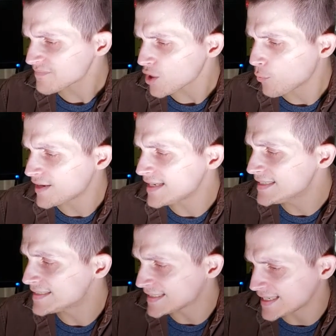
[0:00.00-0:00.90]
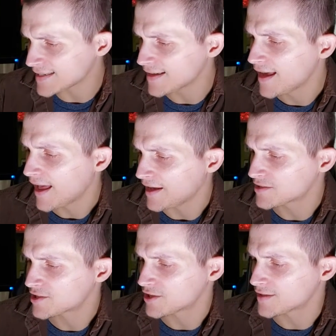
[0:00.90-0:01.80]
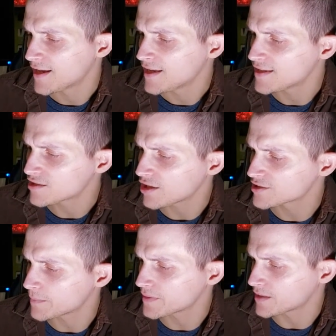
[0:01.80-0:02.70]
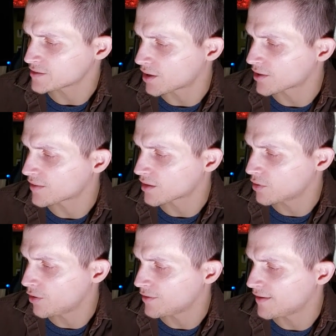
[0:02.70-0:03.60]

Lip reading: When he did enter, he saw something dark in the corner,